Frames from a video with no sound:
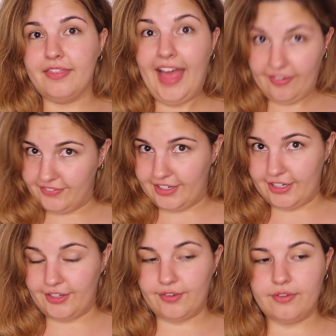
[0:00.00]
that
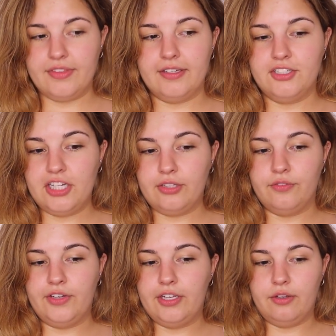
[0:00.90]
video, the JLo
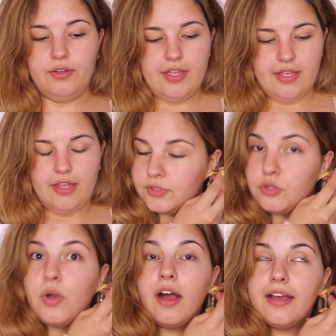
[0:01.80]
video.
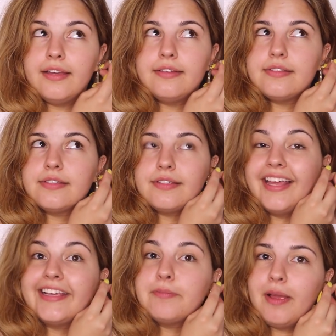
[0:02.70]
You guys
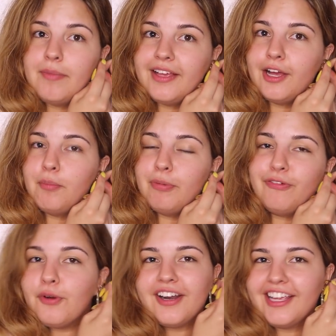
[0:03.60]
liked my makeup
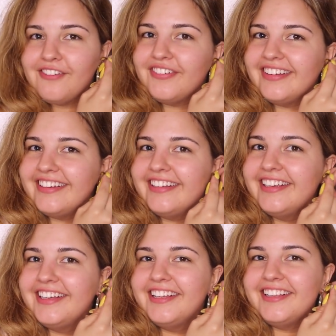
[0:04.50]
before I even
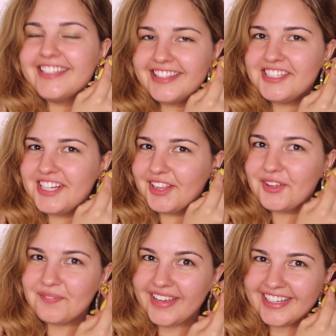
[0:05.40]
did the
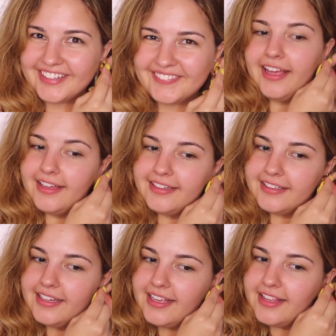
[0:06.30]
JLo makeup.
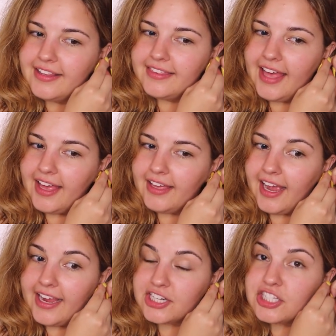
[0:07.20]
And that,
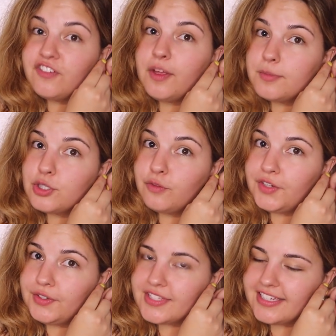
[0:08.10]
I actually filmed two
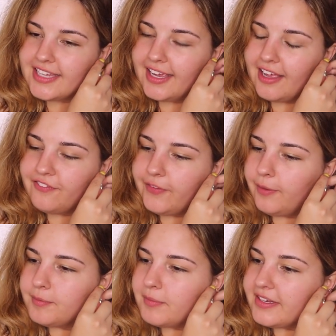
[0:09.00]
videos that day. I
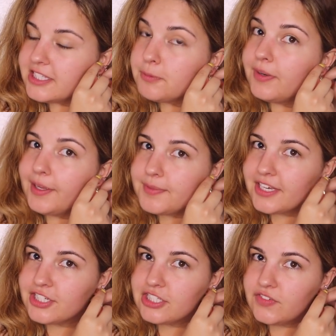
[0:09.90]
filmed my Spring
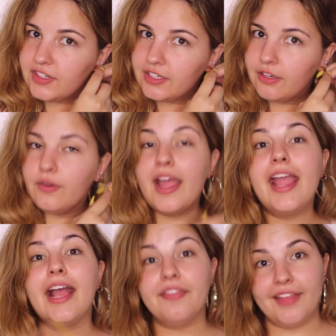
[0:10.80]
Obsessions video
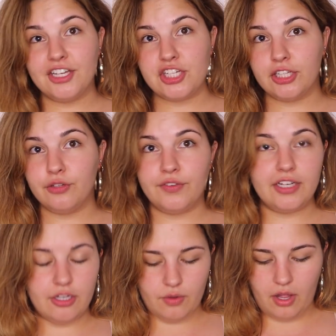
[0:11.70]
and that JLo
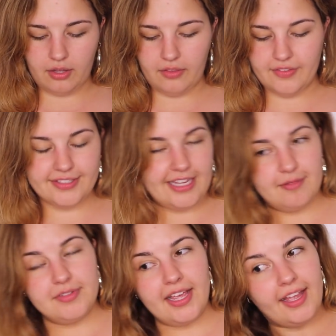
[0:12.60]
video all in the
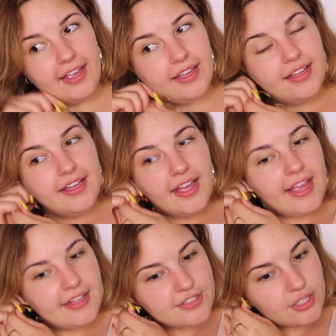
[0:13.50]
same day.
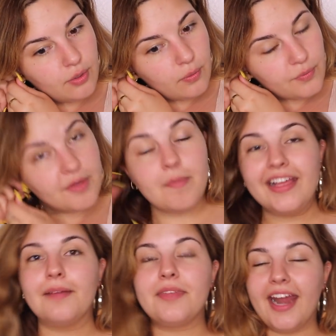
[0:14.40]
And so the
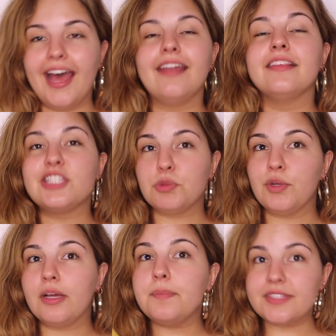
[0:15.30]
makeup that I had in the
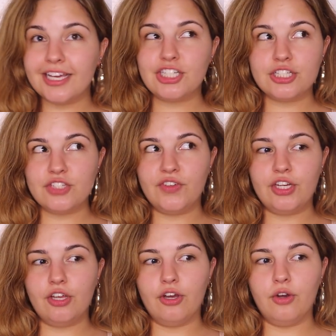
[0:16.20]
Spring Obsessions
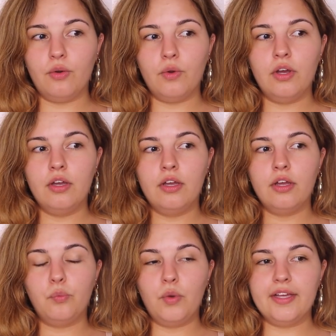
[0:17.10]
video
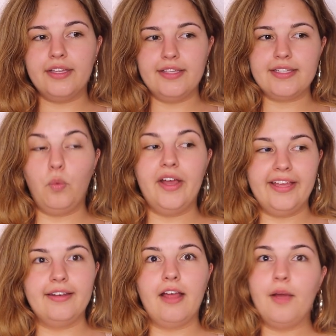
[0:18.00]
was
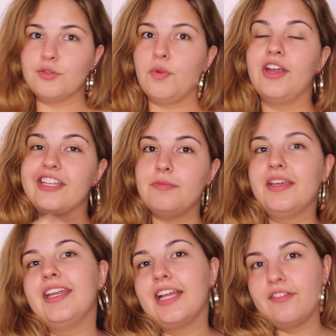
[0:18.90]
what I was wearing in the
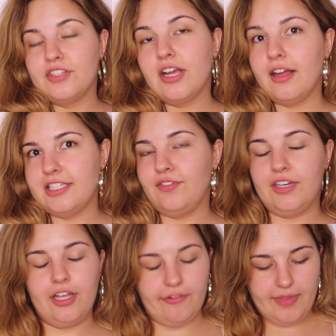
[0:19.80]
beginning of the Tati
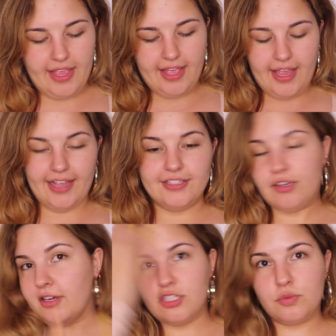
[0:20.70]
video. And so
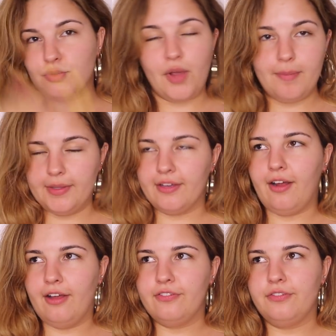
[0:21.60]
I just was wiping it
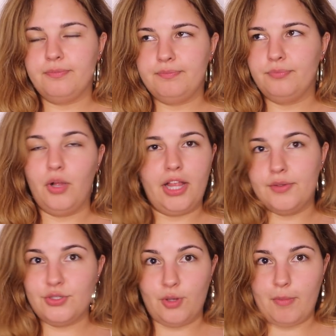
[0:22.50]
off while I
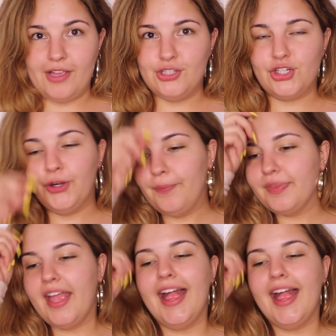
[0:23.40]
was doing my intro.